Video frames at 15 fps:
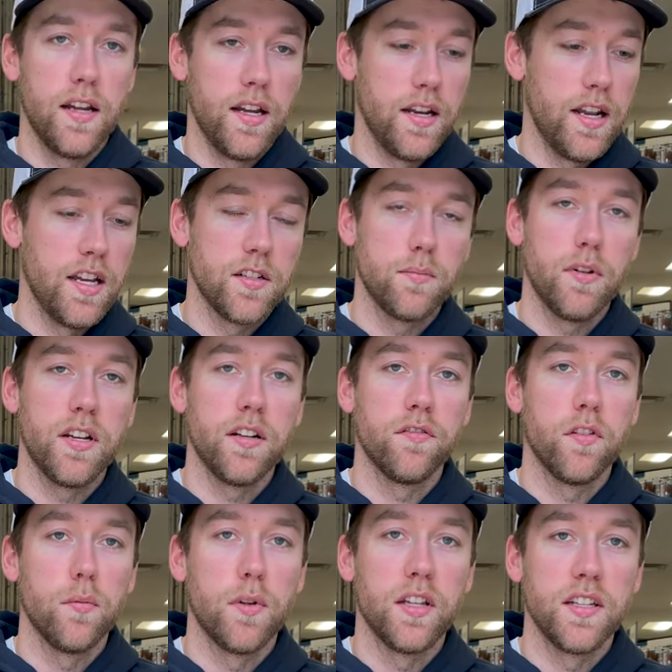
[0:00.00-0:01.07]
and has plenty
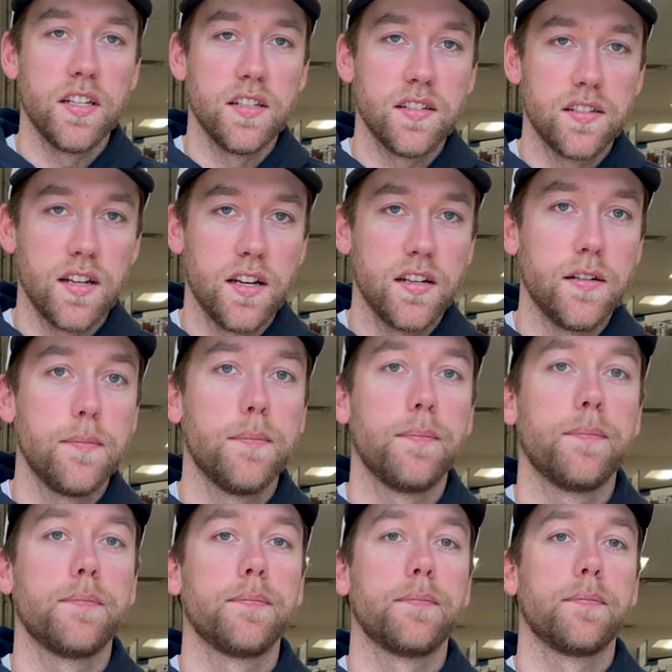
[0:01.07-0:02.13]
of room on the inside.
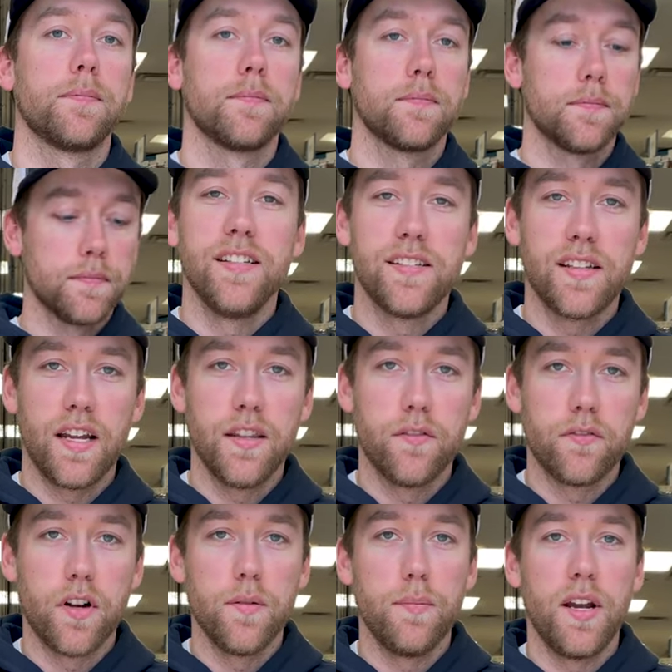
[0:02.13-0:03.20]
Inside the
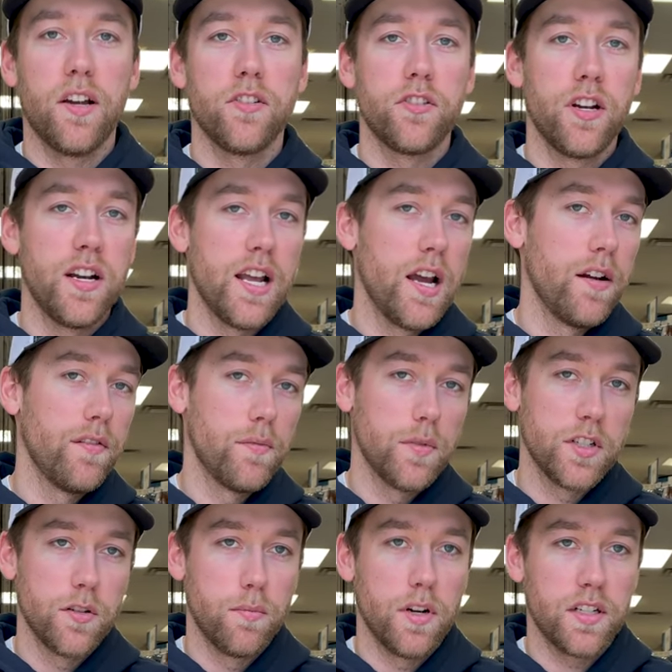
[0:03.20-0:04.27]
front pouch right now I have a
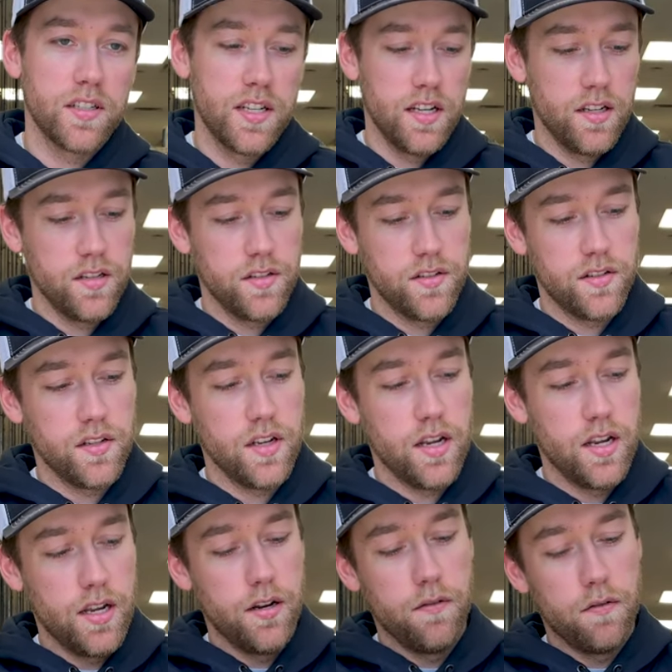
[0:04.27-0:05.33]
bunch of bucktails
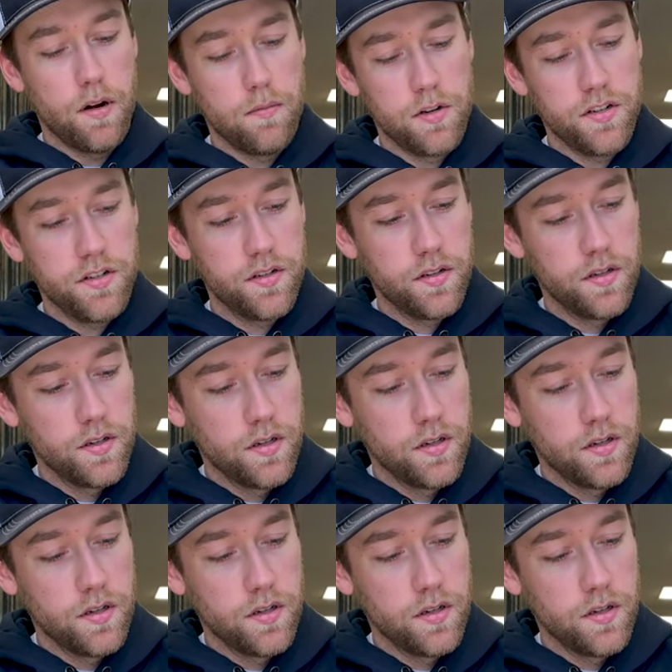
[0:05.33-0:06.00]
and rubbers.